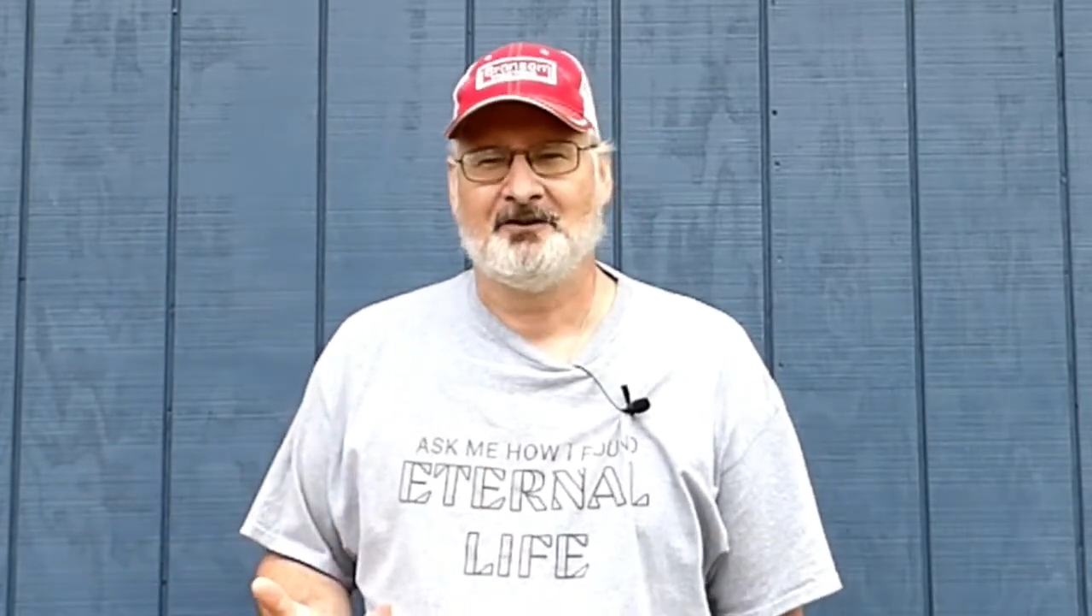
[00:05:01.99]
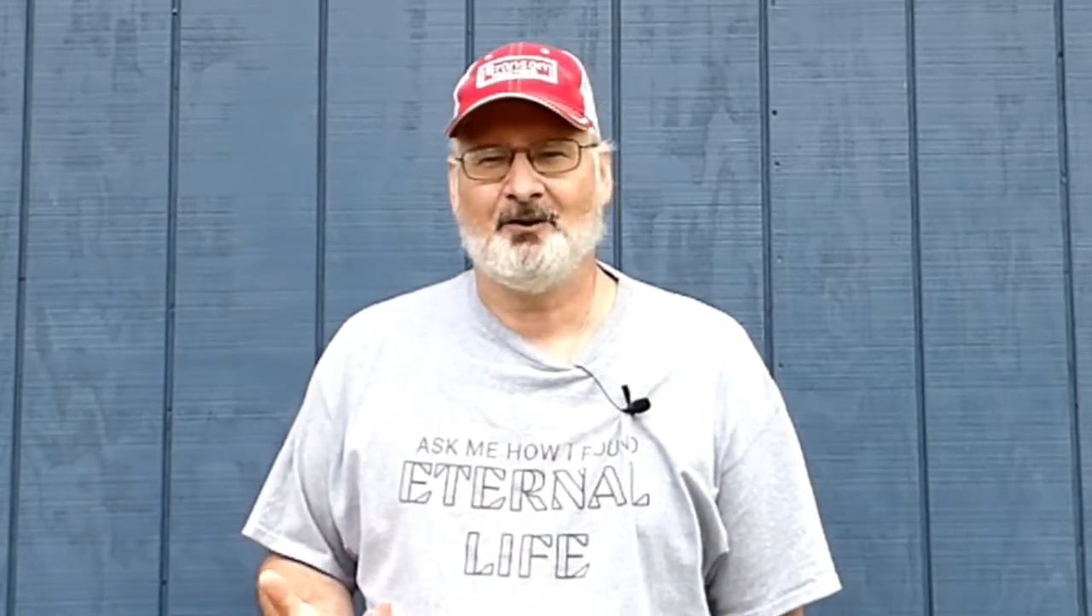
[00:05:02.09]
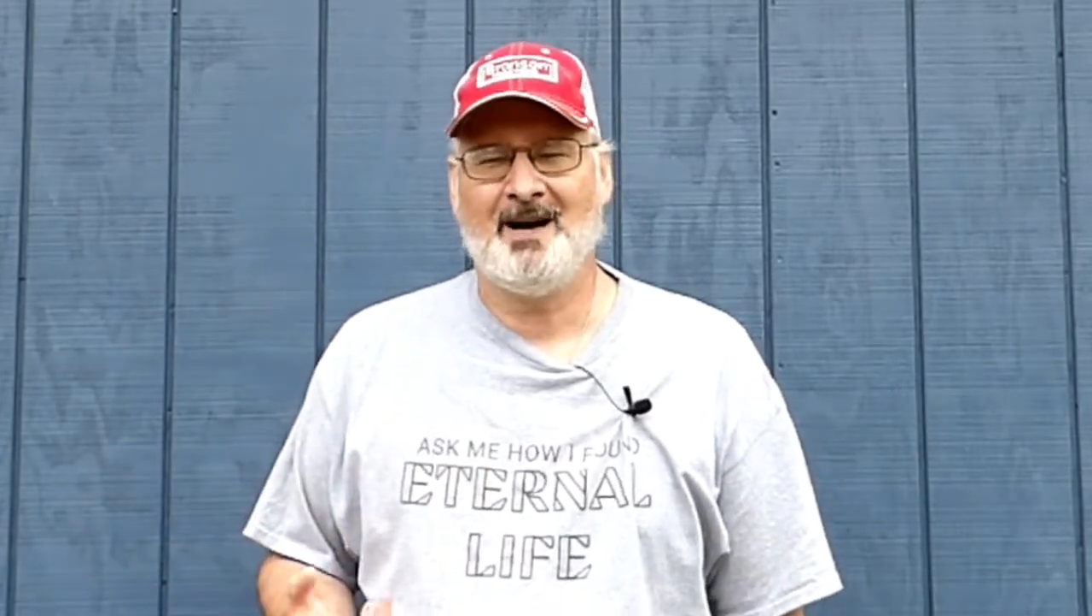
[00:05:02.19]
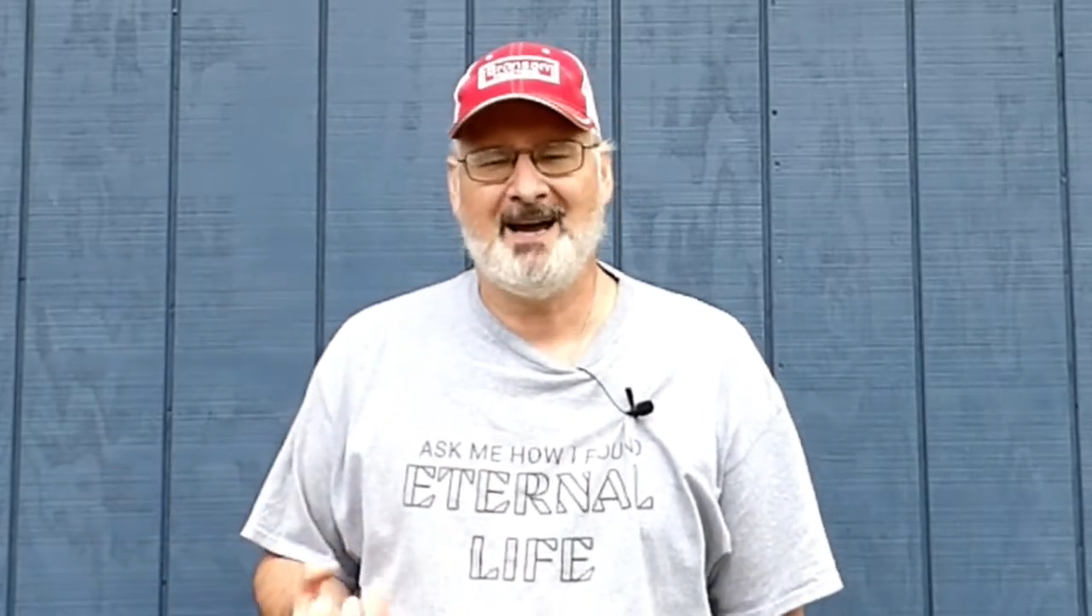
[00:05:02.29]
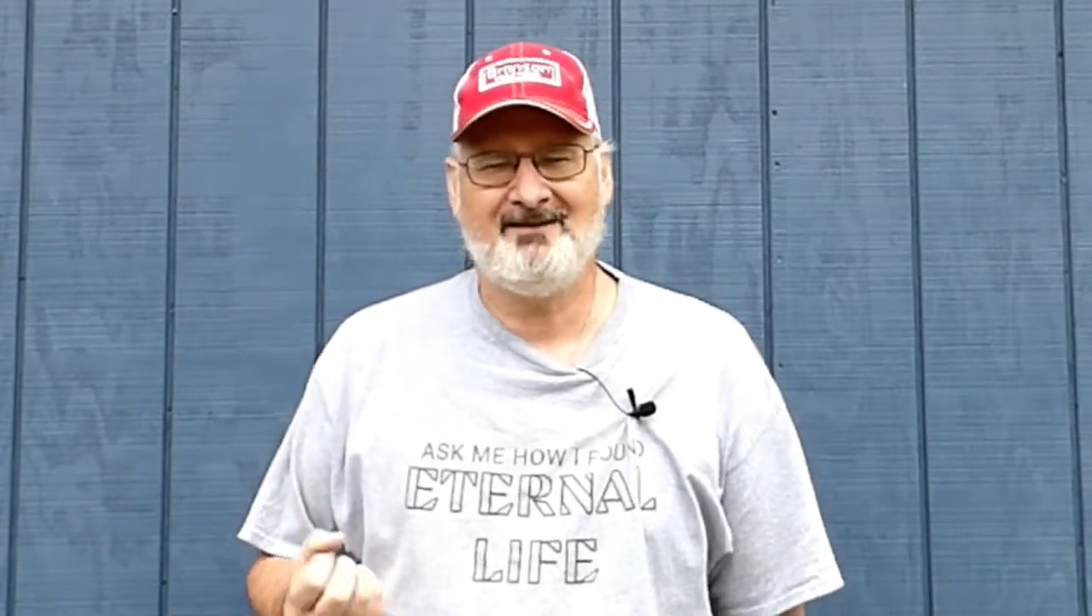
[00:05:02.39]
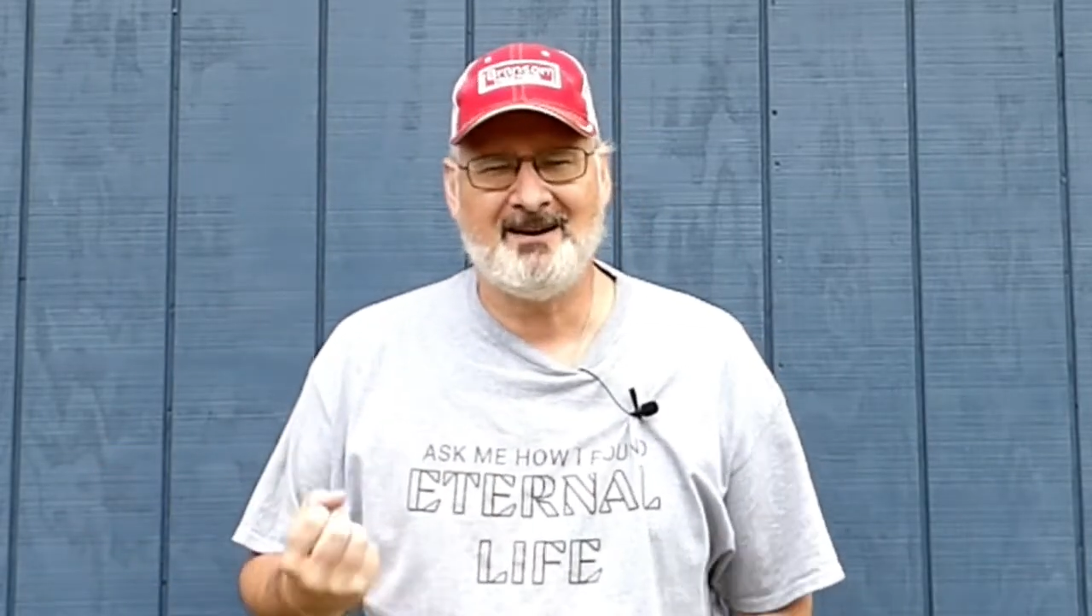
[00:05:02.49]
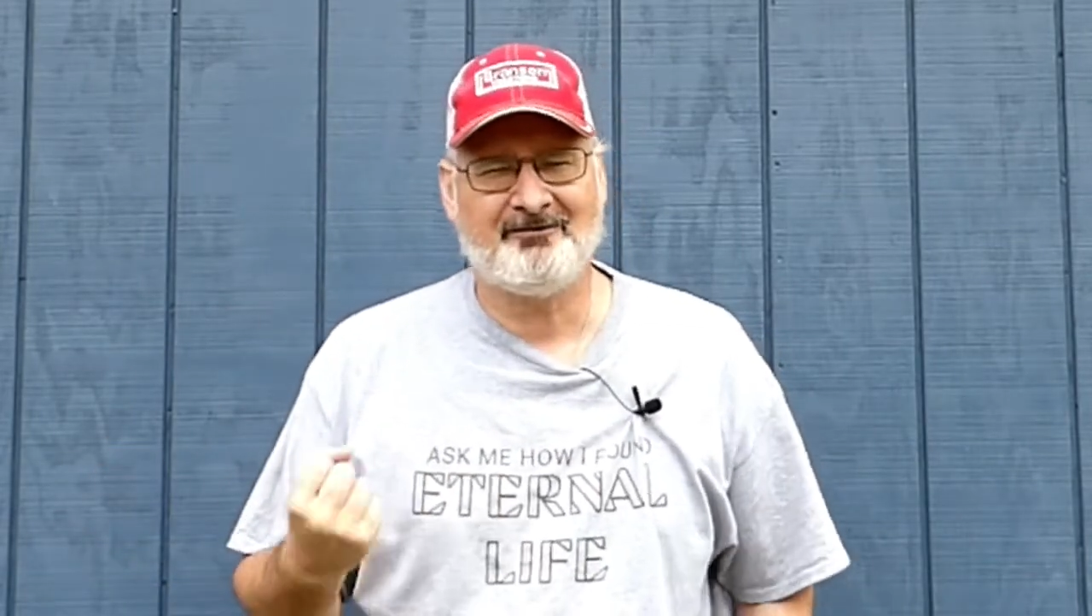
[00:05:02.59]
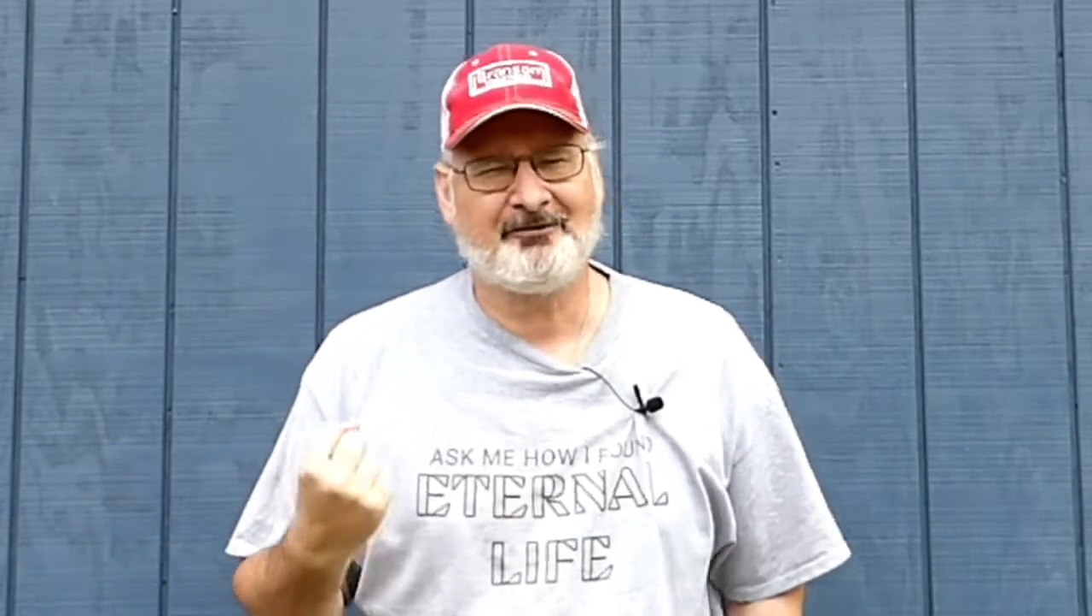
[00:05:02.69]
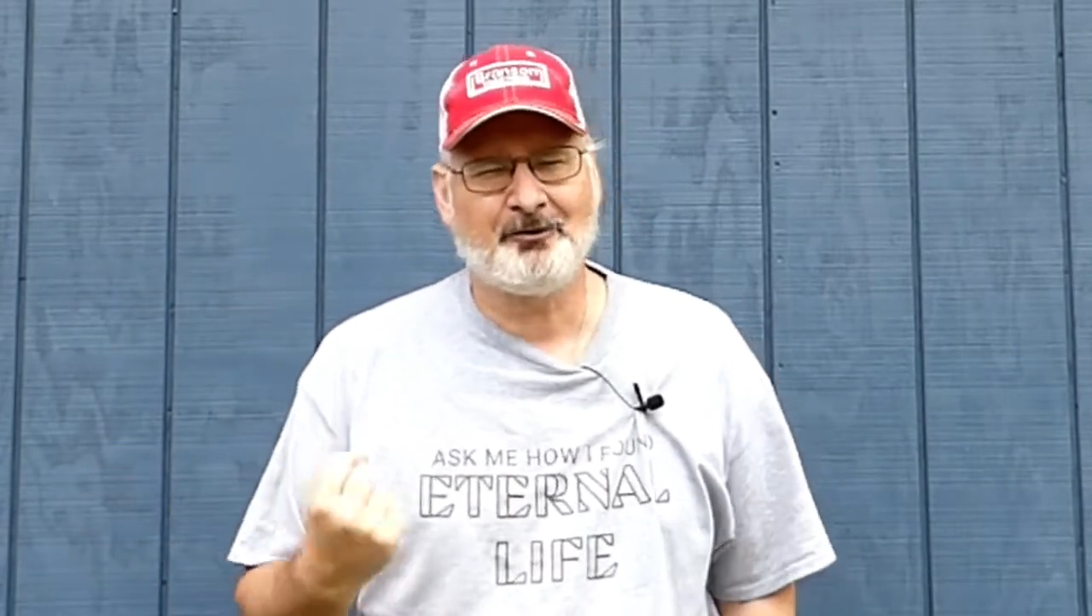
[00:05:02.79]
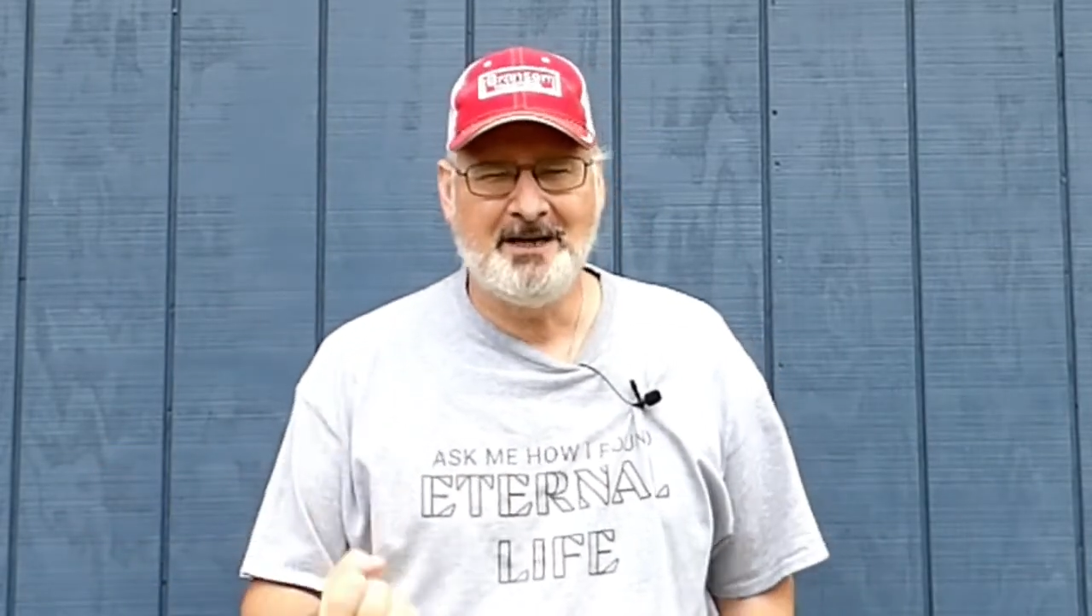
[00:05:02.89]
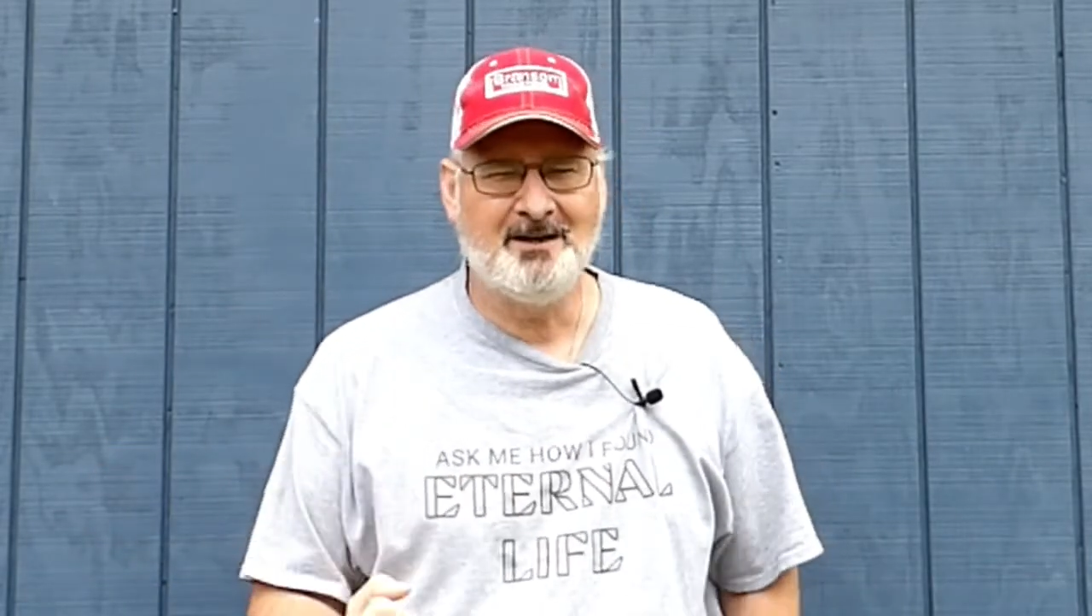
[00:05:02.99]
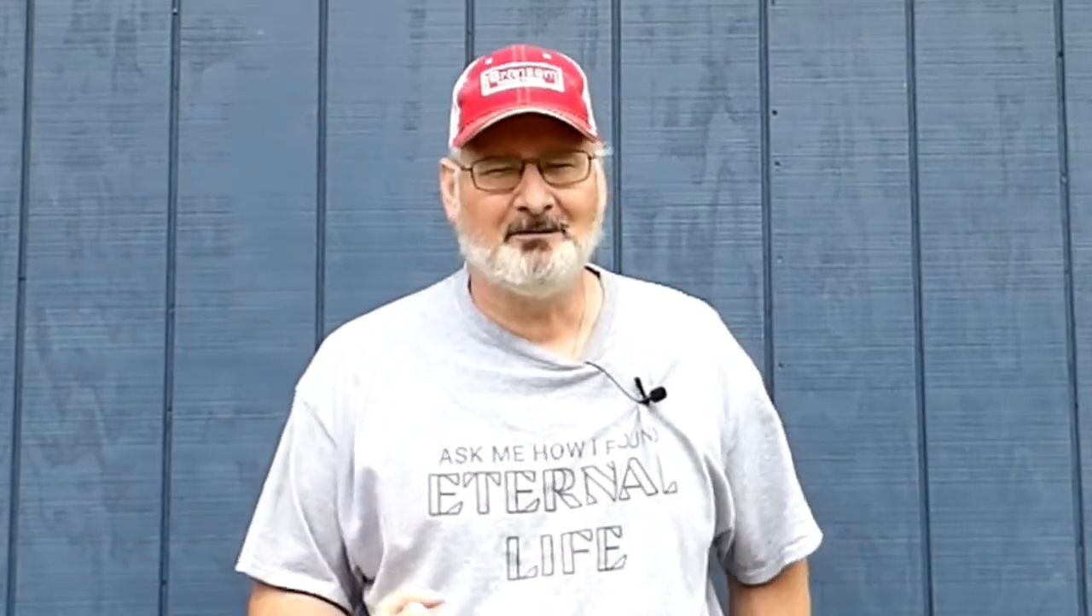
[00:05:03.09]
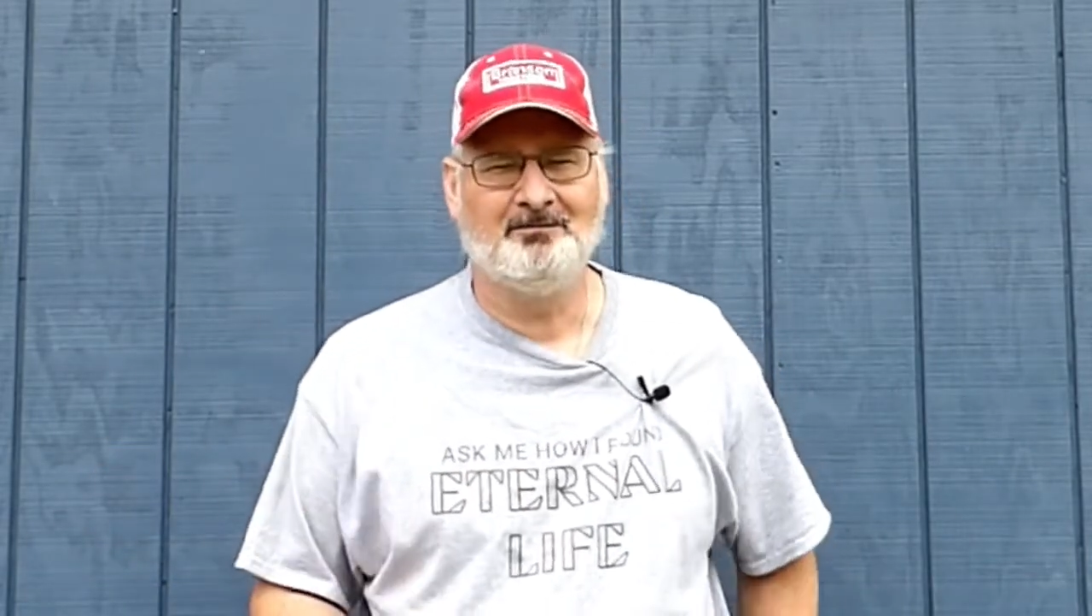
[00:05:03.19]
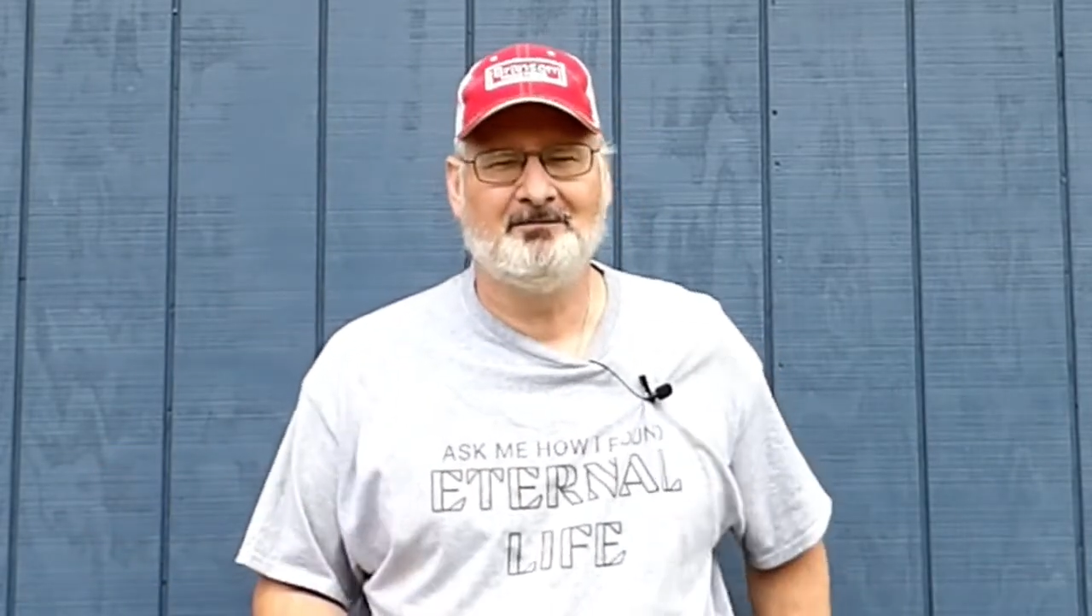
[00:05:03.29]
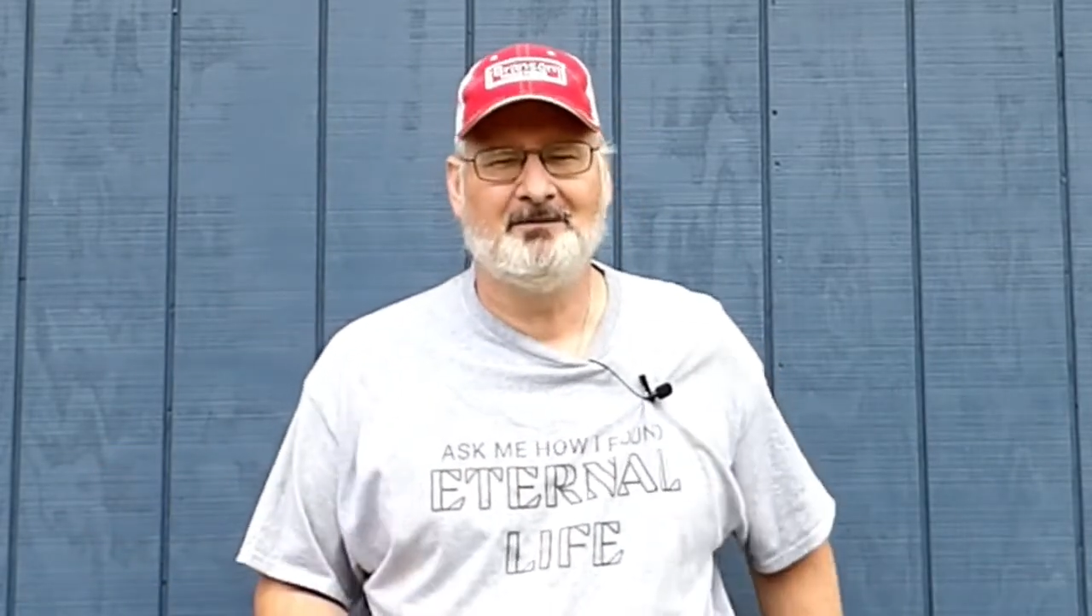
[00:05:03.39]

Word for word: So I had that freedom